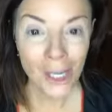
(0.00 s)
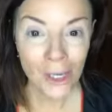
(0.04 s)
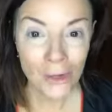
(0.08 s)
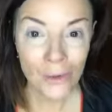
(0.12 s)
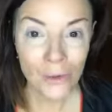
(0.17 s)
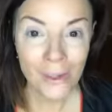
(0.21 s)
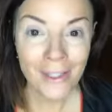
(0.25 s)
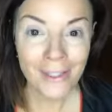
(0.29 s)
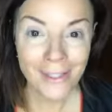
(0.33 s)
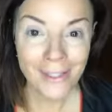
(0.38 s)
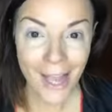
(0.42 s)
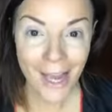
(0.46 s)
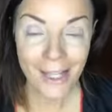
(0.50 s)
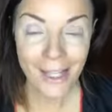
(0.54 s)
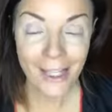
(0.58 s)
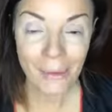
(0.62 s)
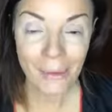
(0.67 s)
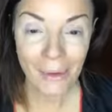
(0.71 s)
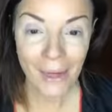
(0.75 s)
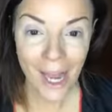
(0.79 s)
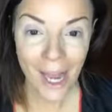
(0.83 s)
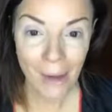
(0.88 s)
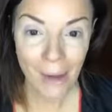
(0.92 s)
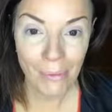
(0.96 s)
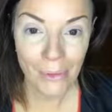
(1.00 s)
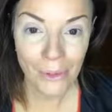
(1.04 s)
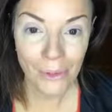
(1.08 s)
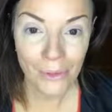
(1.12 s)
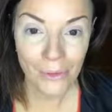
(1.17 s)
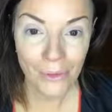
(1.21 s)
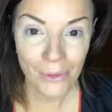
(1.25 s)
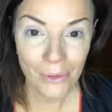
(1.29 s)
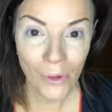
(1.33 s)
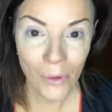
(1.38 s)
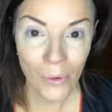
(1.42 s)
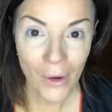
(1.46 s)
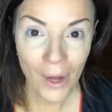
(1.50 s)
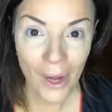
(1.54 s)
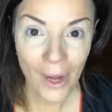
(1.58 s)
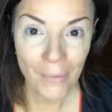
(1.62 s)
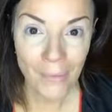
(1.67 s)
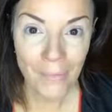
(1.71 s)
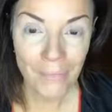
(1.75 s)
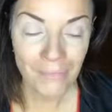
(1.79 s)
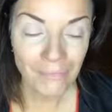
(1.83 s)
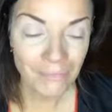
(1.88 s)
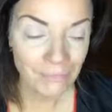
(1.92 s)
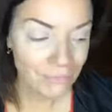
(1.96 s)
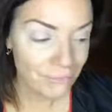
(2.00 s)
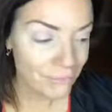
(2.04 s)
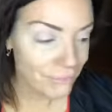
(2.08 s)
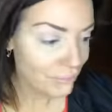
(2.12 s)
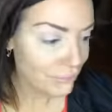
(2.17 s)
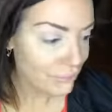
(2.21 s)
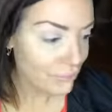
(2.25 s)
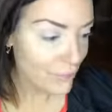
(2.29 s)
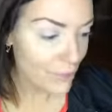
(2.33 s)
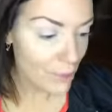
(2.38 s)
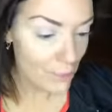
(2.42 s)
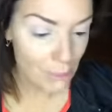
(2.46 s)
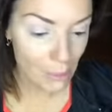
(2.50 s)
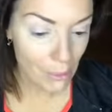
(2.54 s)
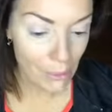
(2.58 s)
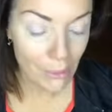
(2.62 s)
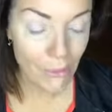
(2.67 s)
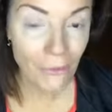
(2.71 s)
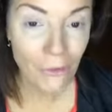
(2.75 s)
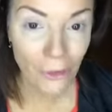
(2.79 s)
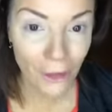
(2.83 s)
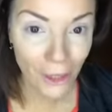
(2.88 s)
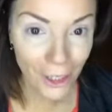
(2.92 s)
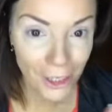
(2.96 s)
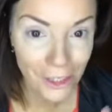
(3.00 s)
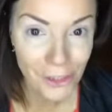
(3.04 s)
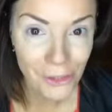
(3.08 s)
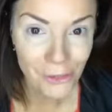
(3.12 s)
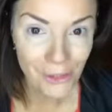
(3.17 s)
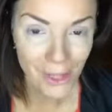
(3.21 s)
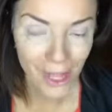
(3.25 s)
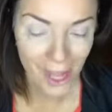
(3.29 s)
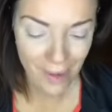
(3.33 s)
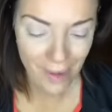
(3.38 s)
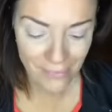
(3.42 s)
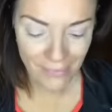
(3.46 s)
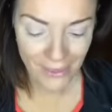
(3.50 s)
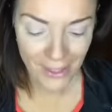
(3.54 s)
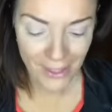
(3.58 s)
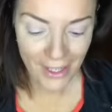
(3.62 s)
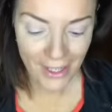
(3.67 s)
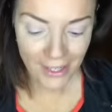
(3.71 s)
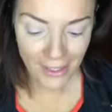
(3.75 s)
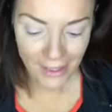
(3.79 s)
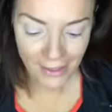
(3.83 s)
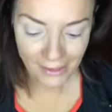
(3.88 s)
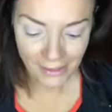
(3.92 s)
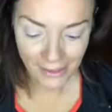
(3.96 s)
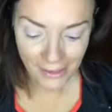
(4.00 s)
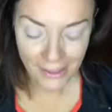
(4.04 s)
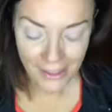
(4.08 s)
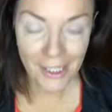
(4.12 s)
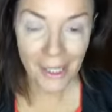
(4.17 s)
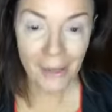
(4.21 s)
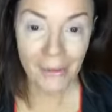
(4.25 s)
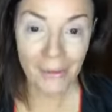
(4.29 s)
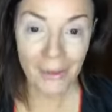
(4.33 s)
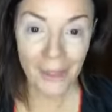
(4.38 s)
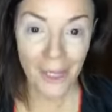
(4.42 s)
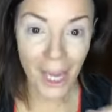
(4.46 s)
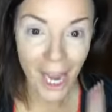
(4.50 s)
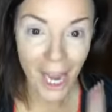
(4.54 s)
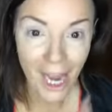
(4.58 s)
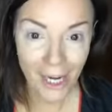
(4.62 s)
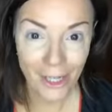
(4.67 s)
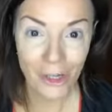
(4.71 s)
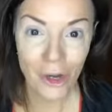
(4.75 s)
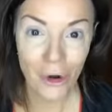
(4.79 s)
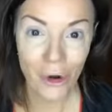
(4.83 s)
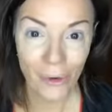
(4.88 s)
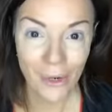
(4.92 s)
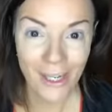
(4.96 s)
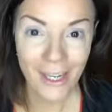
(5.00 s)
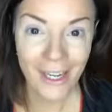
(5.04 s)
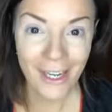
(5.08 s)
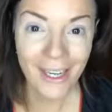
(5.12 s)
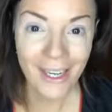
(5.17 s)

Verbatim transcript: you exactly what happened, okay? But before I do that, let's get the eye going.